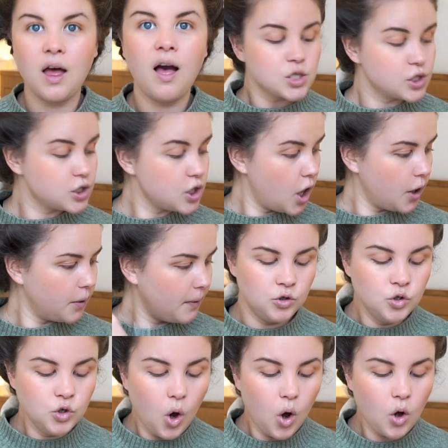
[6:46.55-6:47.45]
So
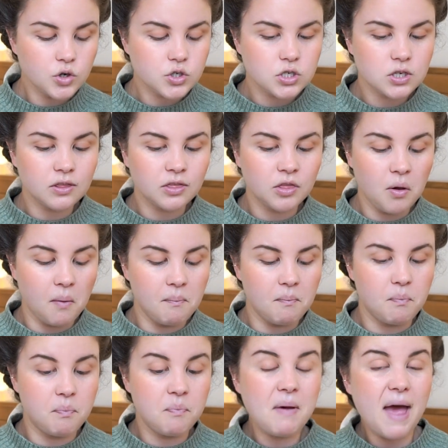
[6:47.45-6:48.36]
not the
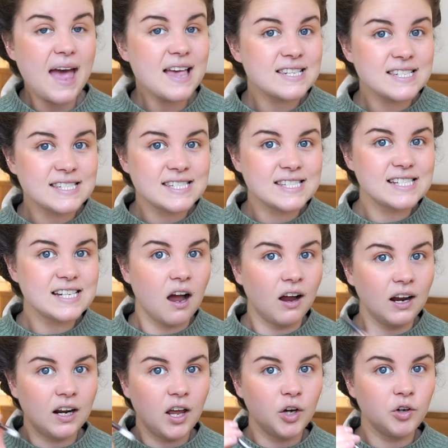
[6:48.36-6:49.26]
best
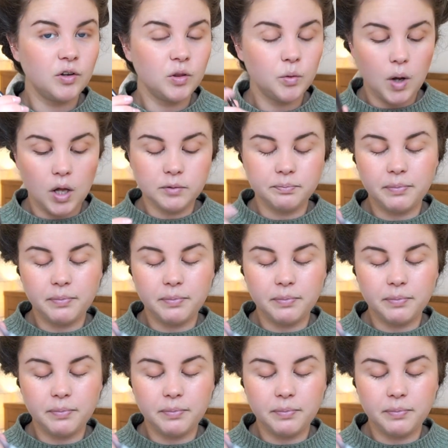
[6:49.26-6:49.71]
eyeliner in the world,